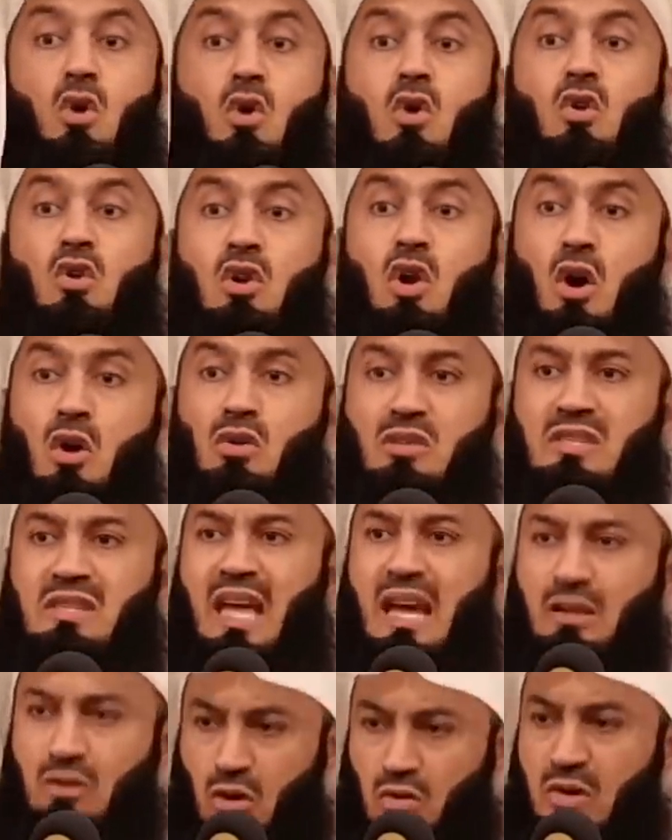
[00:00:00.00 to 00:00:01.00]
Who knows
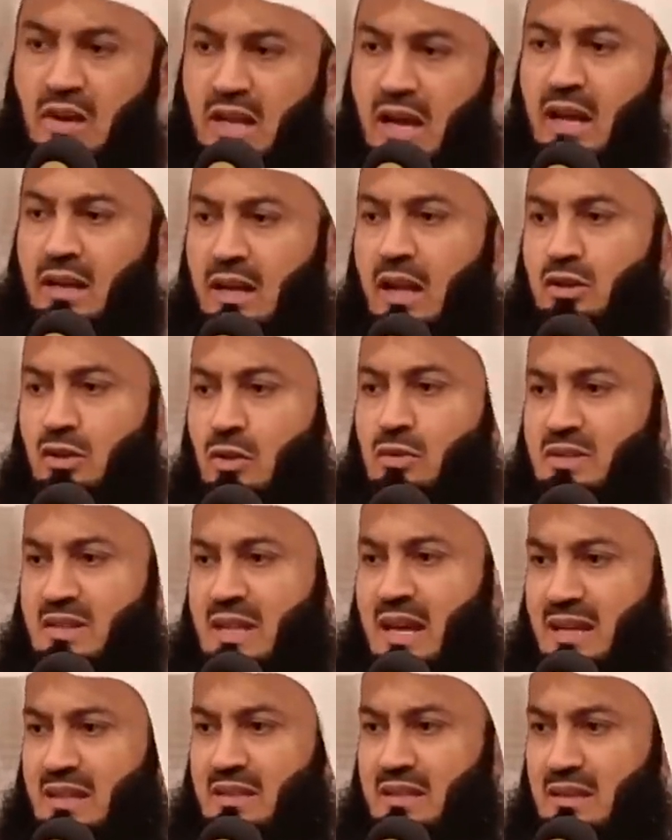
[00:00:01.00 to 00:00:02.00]
that? Only Allah
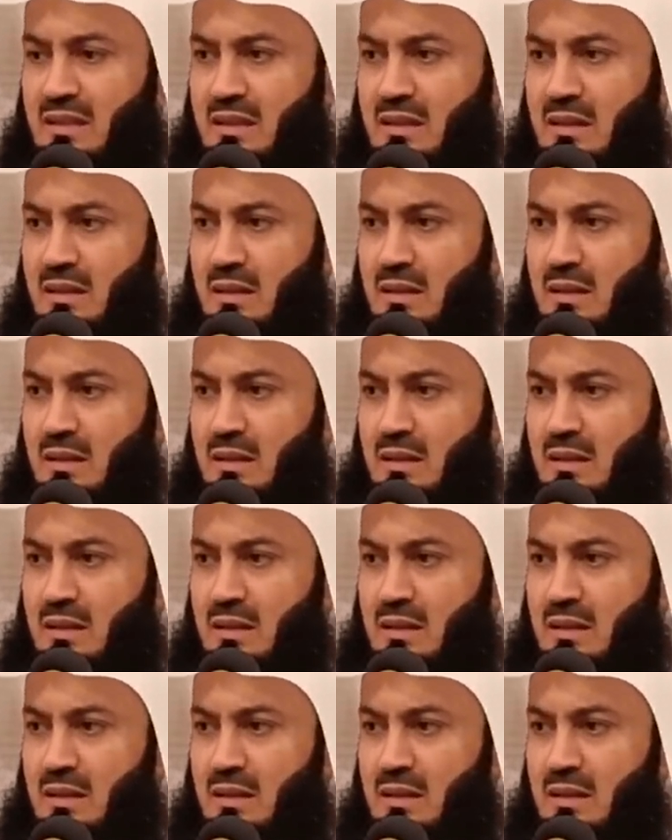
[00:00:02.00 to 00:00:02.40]
knows that.